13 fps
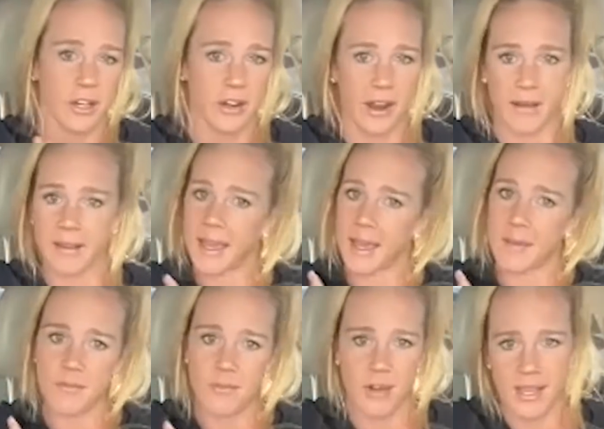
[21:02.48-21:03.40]
ground
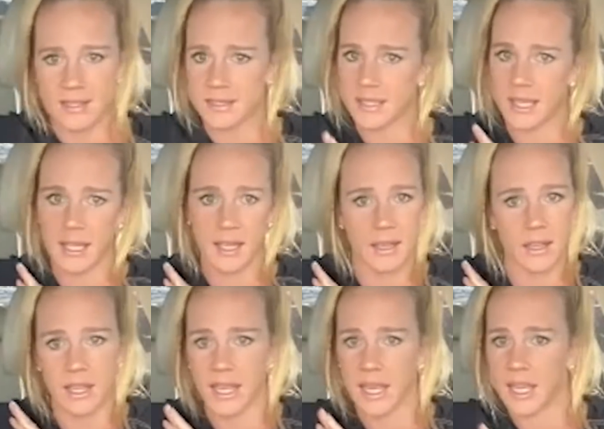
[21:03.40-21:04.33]
game, wrestling,
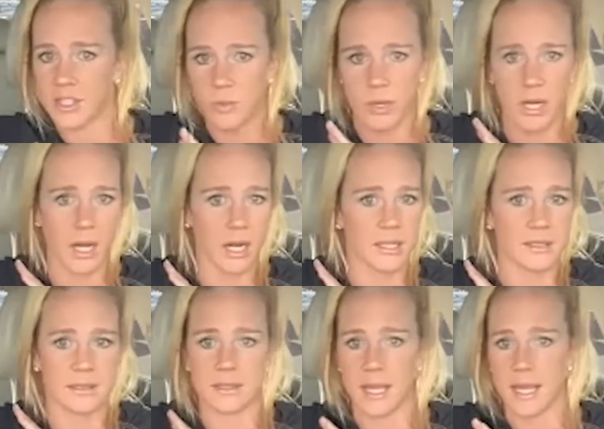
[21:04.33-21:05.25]
cage work,
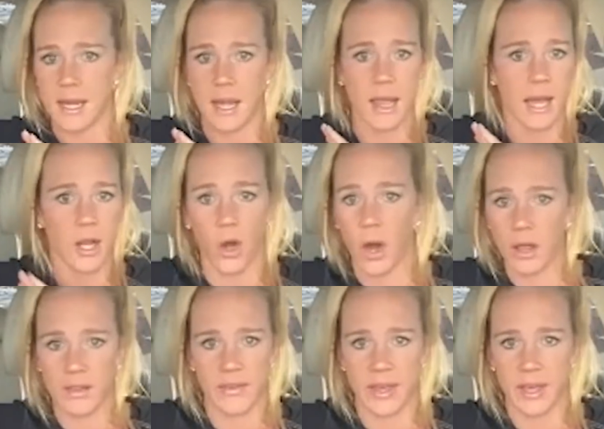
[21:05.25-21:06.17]
and like
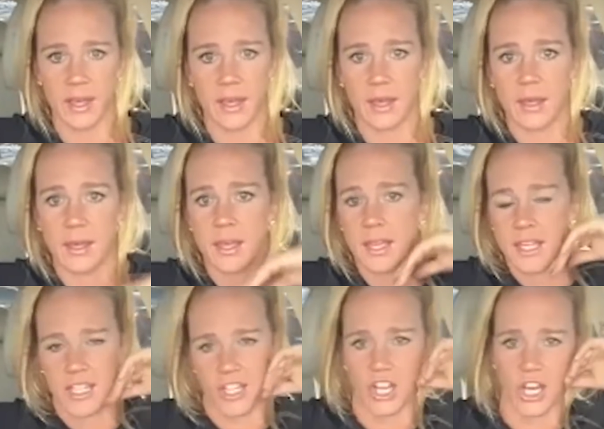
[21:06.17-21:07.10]
all of it.
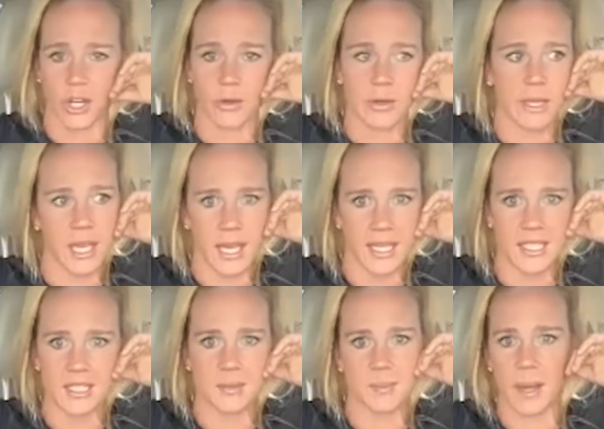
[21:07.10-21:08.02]
You know,
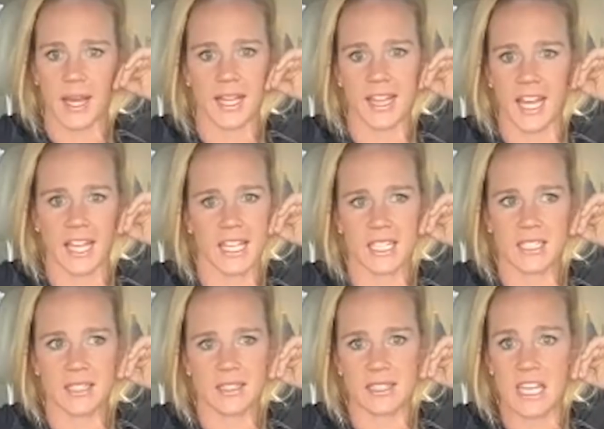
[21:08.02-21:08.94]
kicks, like
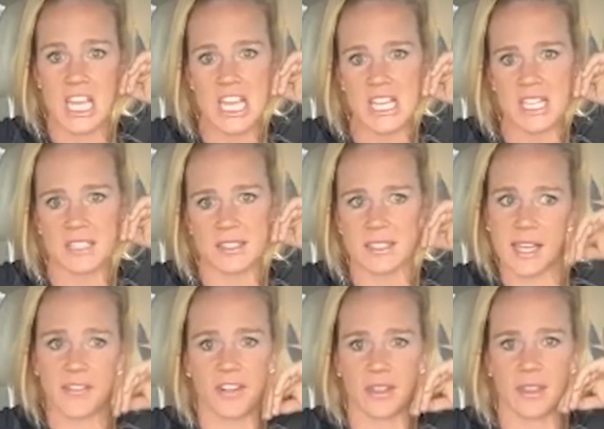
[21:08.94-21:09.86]
it's knees, it's
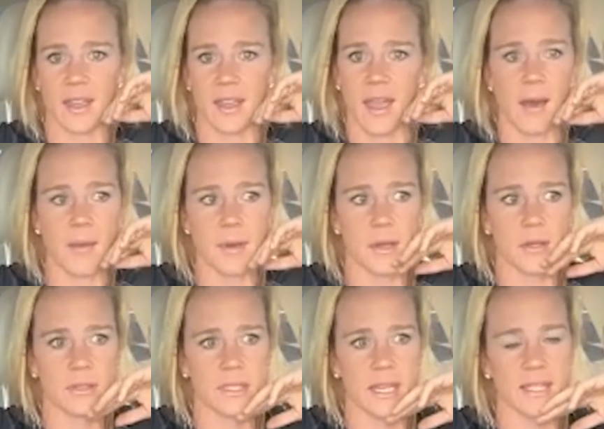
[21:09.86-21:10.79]
everything,
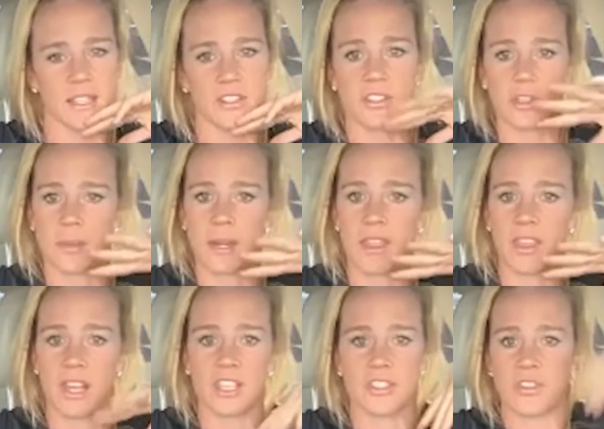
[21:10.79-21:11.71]
elbows. Like there's so many
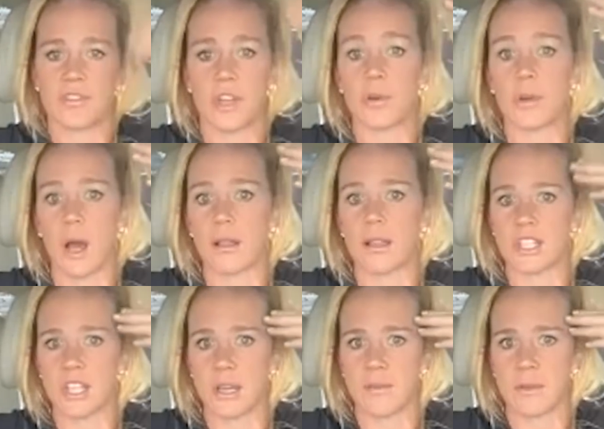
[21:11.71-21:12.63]
things you have no knowledge
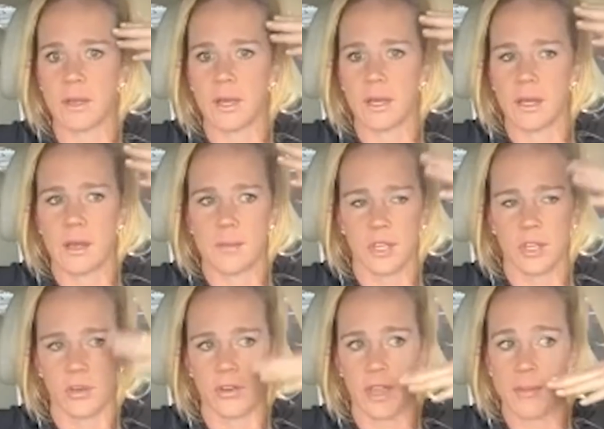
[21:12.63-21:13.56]
of. To
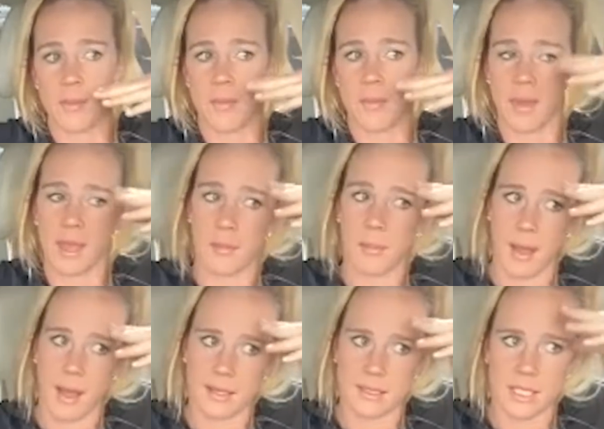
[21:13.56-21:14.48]
go MMA to
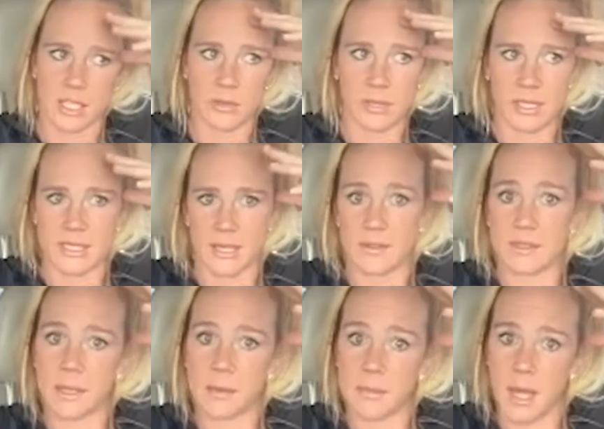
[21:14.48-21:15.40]
boxing, you at least have
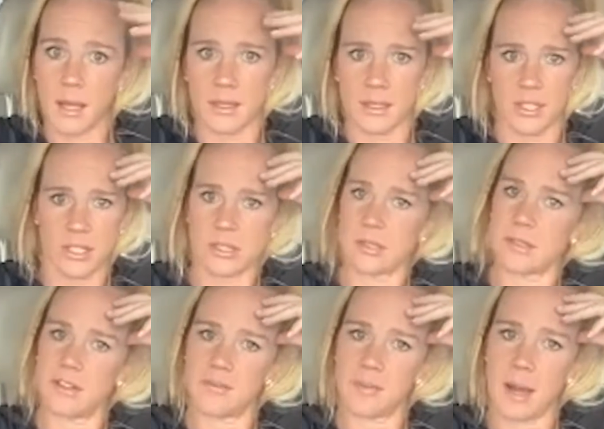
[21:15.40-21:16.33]
some knowledge
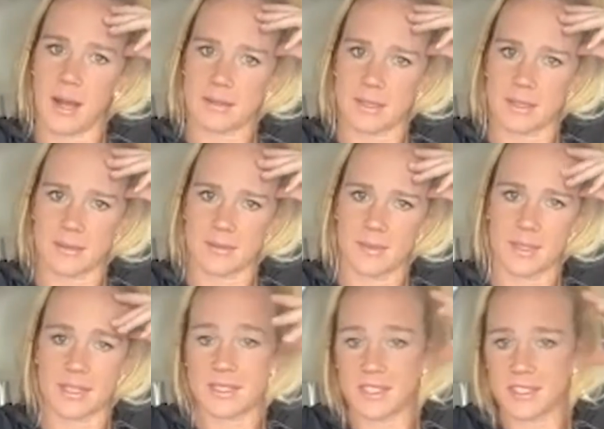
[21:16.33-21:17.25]
of boxing,
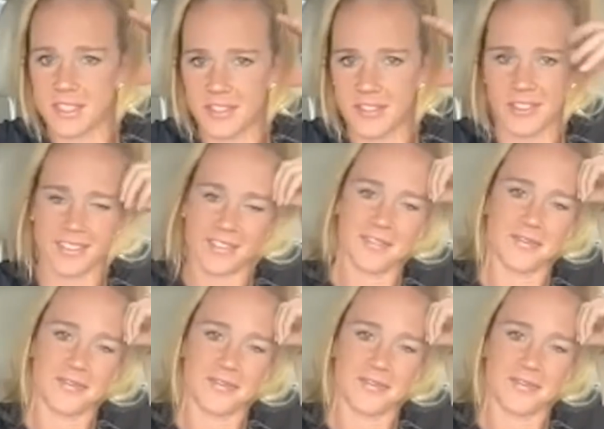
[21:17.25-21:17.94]
but it's still different.